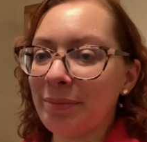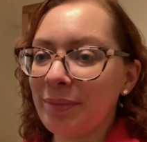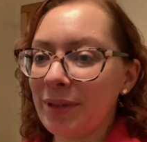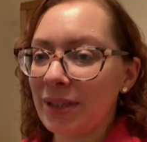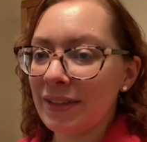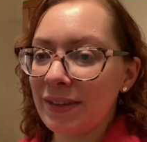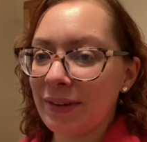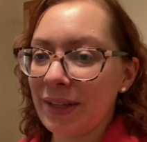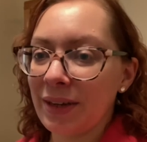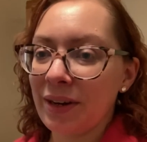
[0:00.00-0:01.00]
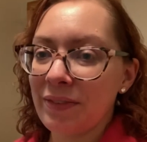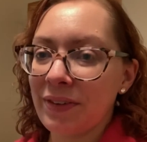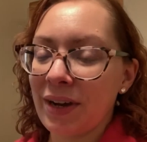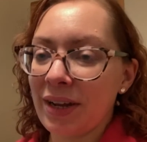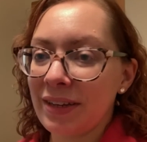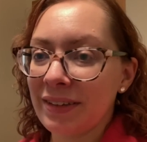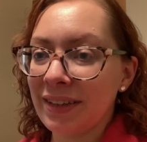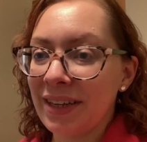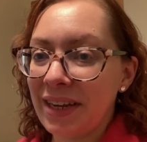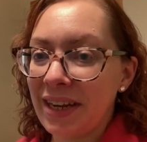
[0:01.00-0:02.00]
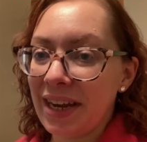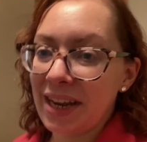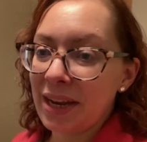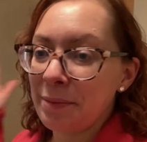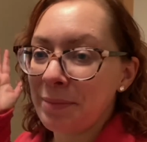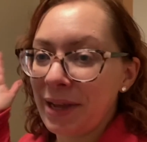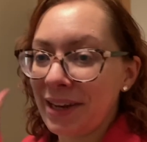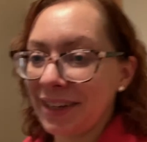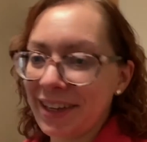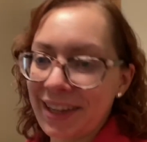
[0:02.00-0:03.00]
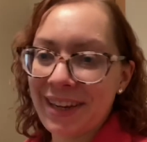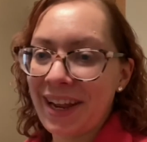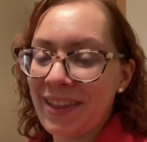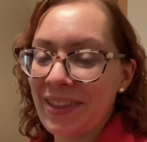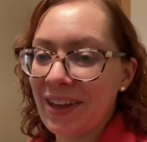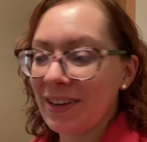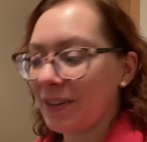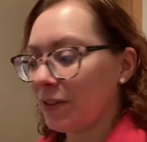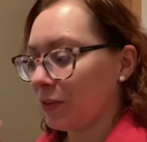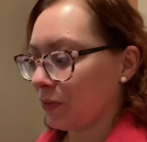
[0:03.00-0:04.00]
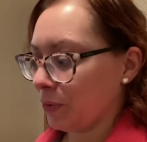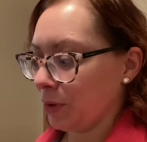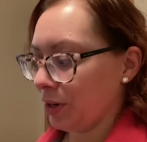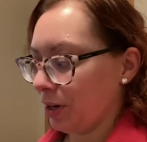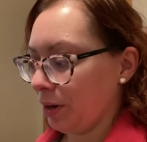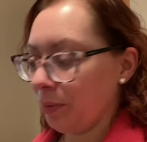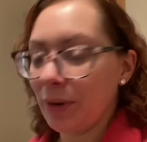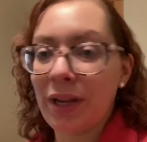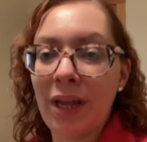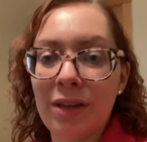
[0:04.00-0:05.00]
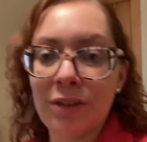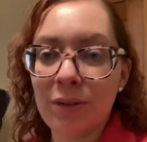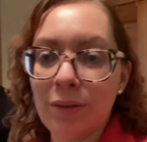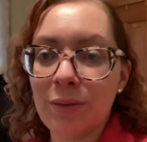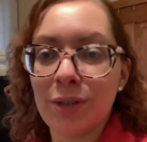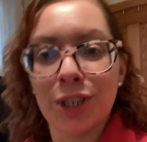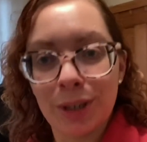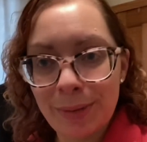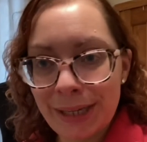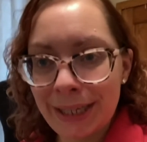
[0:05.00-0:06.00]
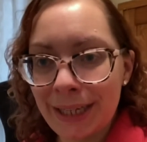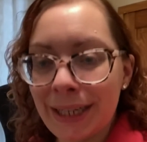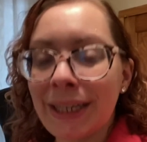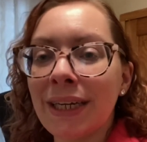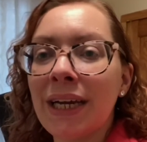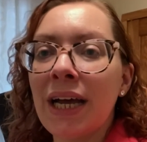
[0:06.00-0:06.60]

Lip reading: You can see right there, I've got a mannequin, and that is for when I do shirt making.